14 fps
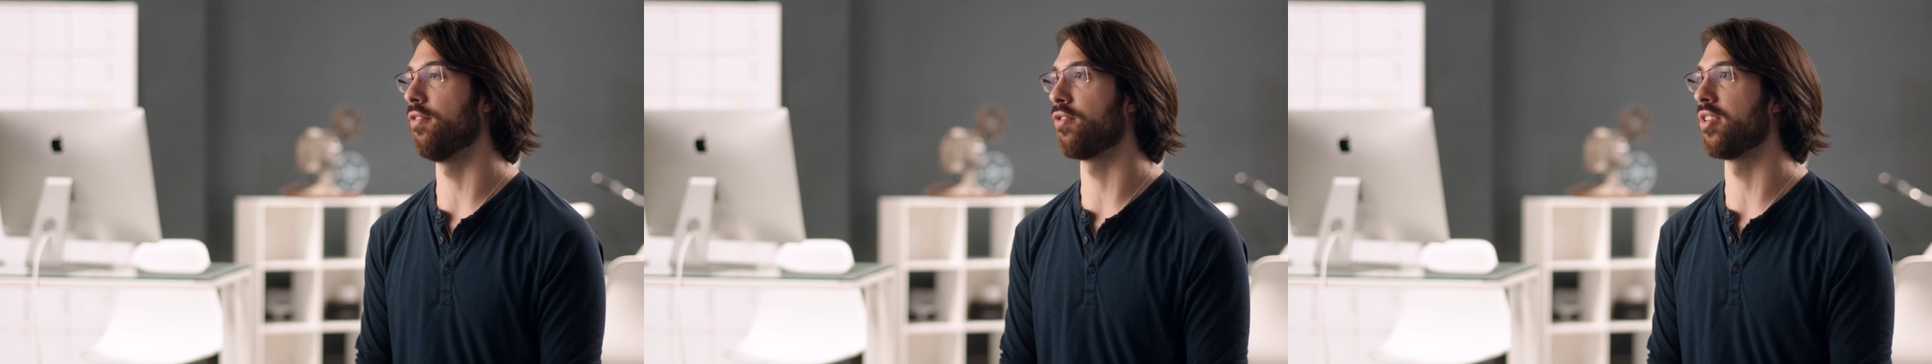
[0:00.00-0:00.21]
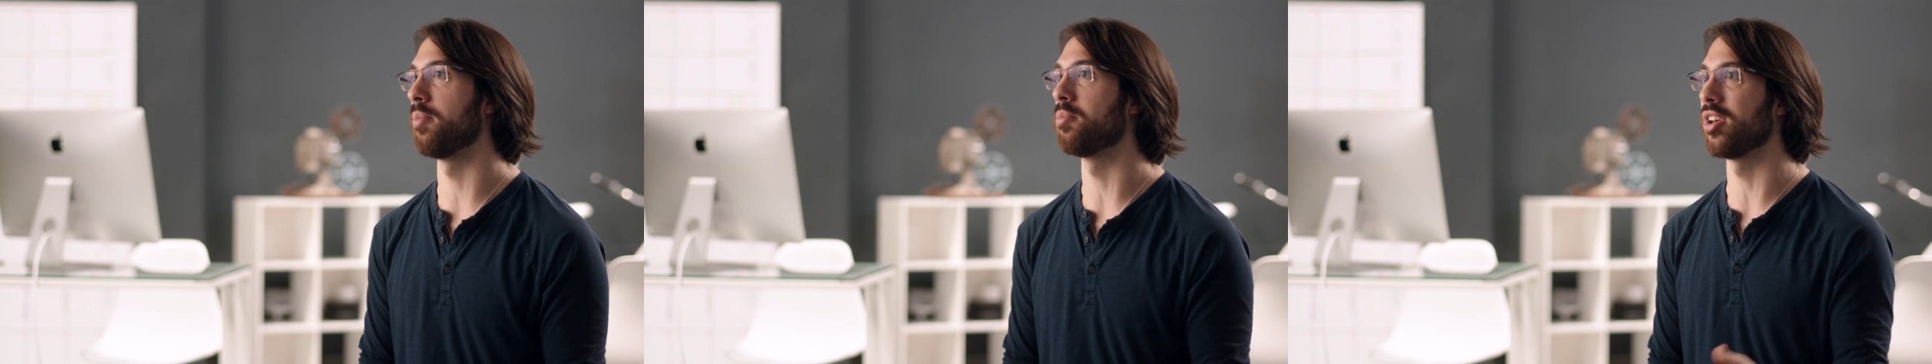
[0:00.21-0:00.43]

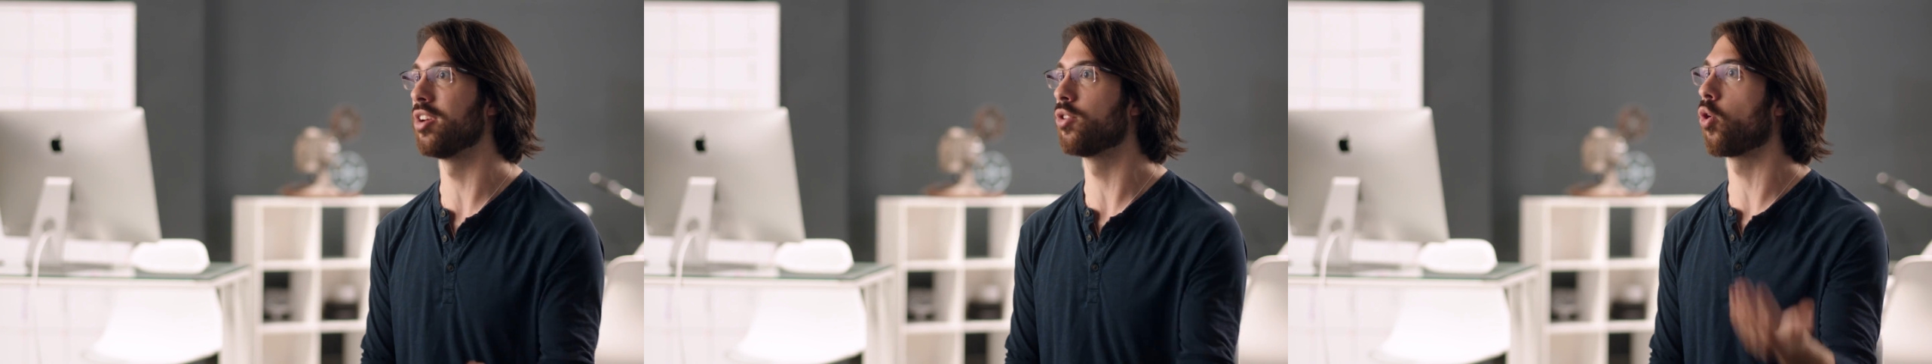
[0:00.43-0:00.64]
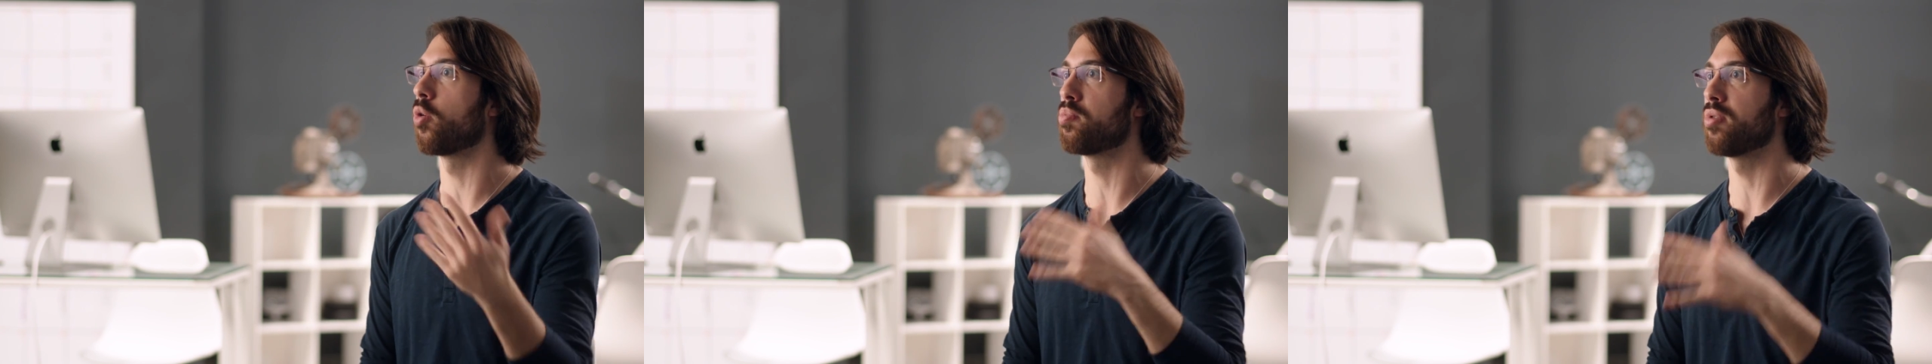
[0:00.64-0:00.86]
for them to
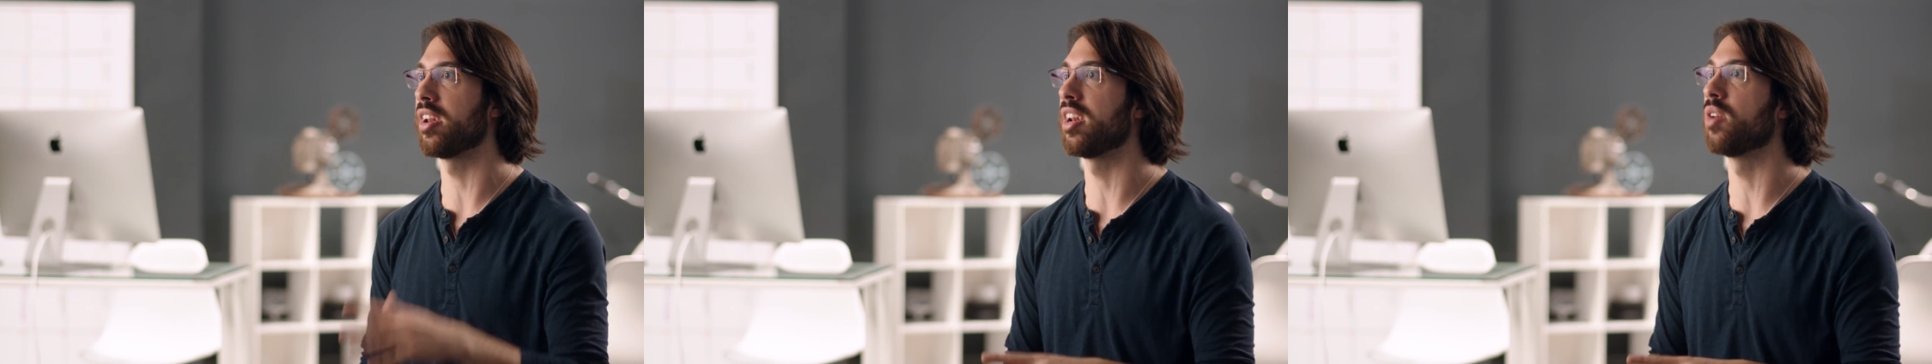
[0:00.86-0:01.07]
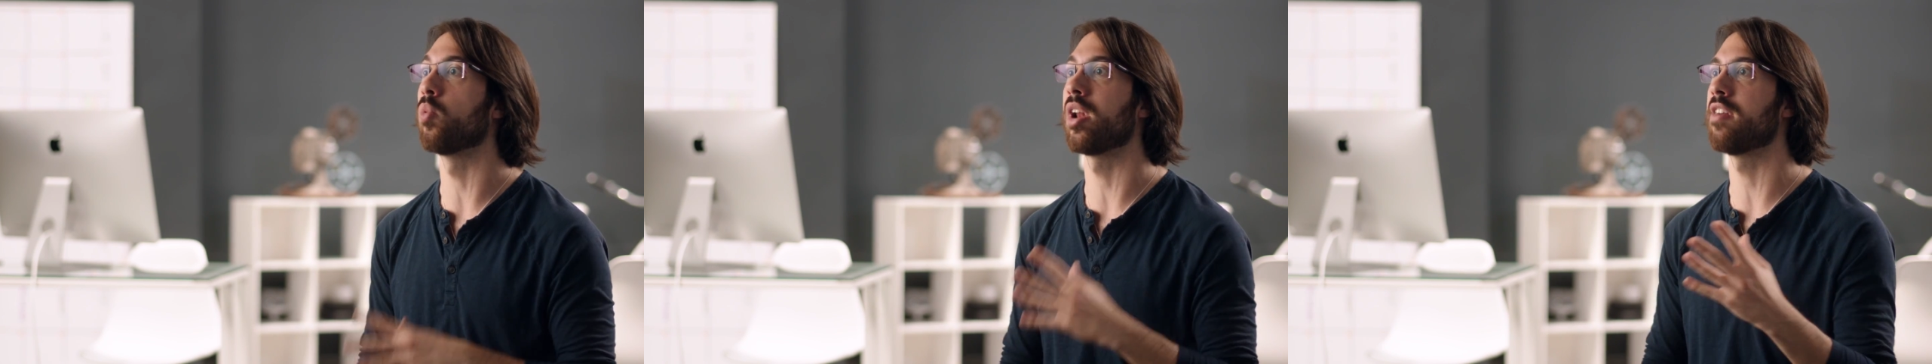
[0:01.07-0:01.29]
incorporate it
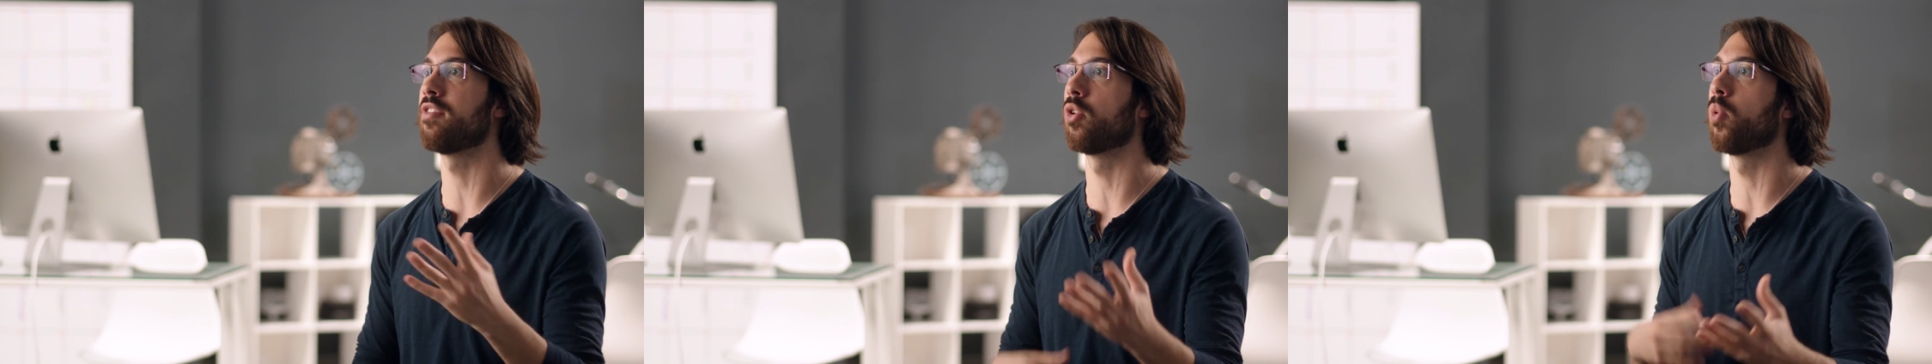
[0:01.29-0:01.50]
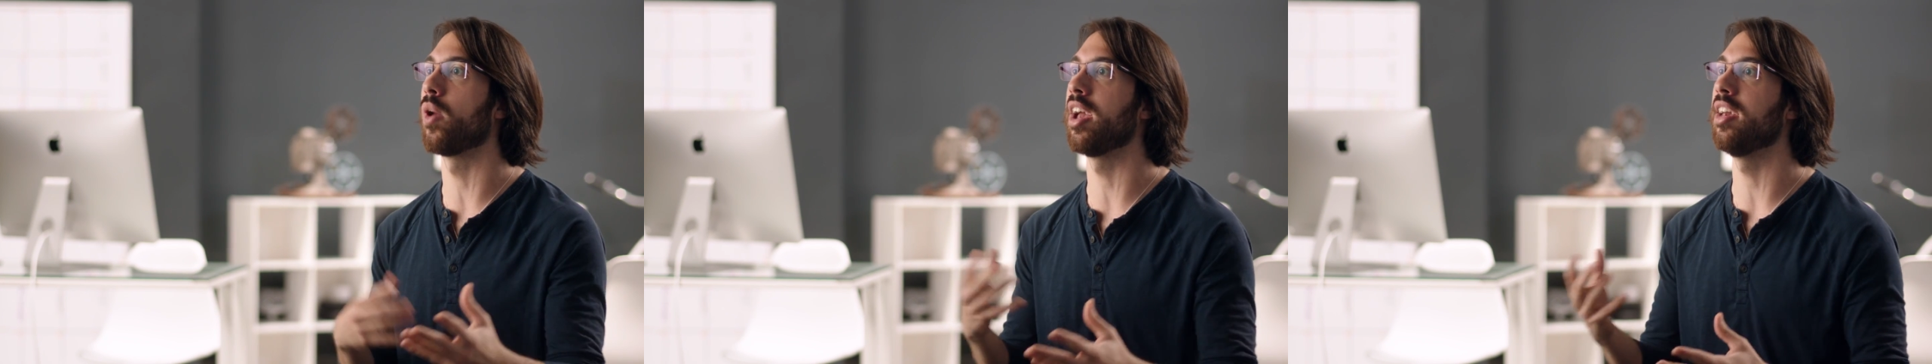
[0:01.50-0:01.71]
in whatever
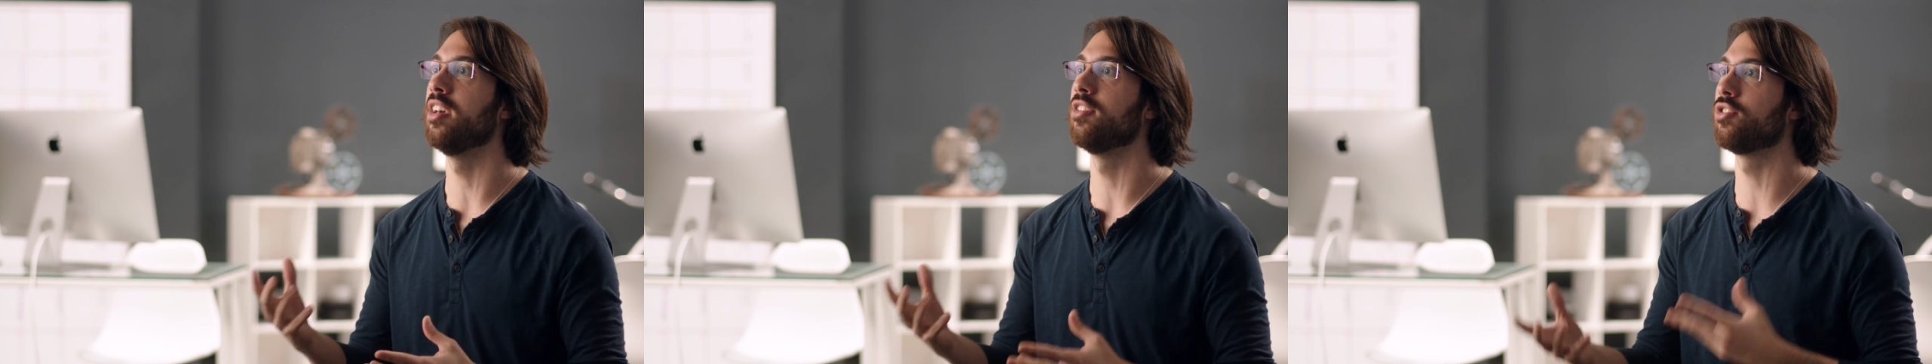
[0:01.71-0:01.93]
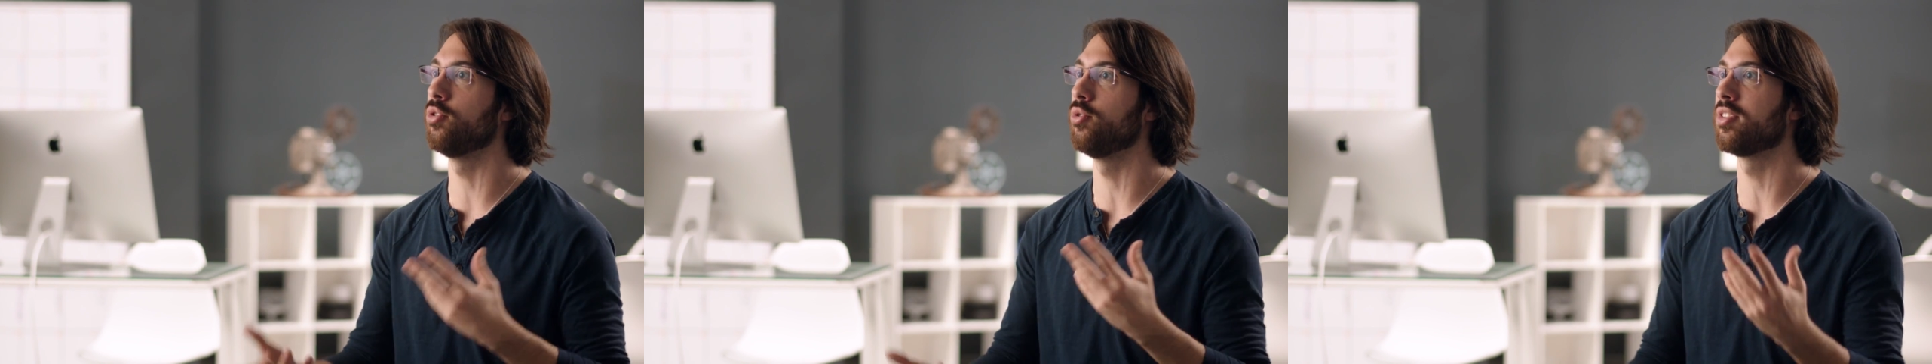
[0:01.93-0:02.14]
way
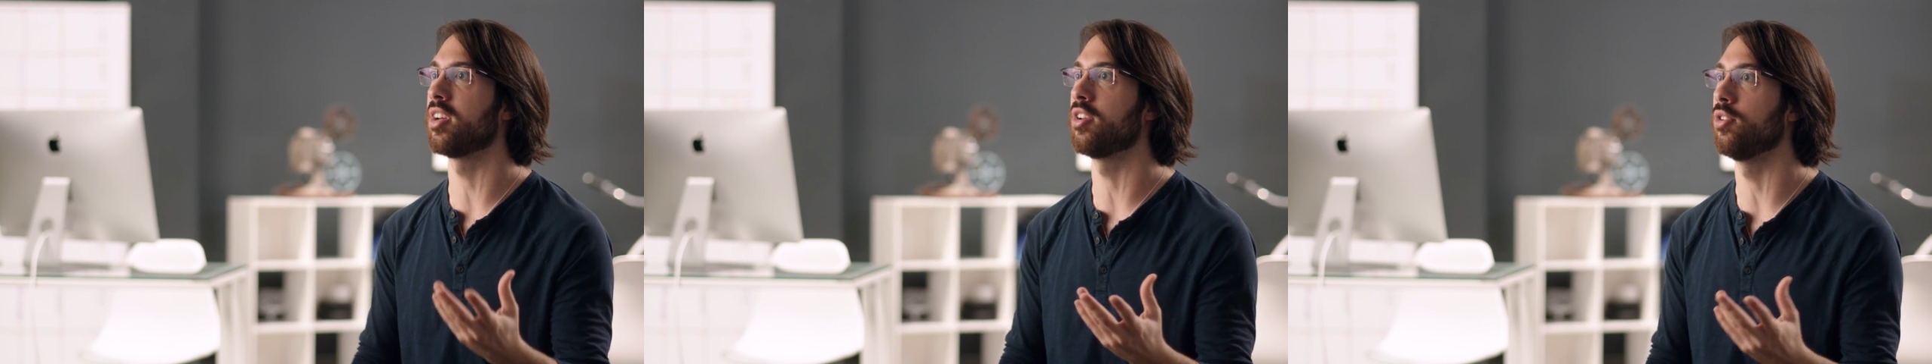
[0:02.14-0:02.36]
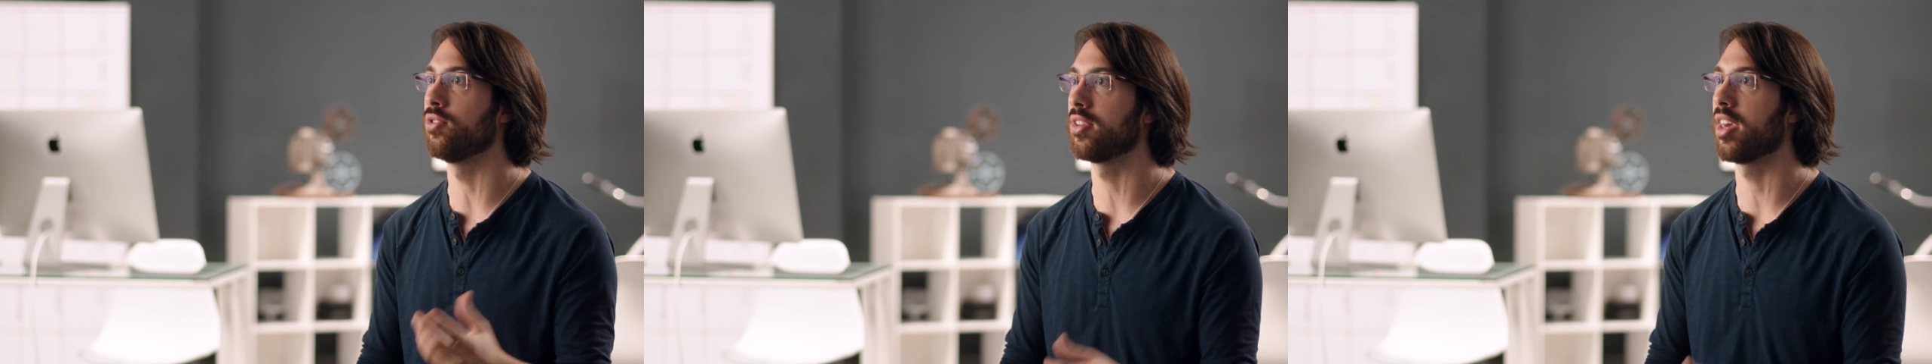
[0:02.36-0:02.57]
suits their use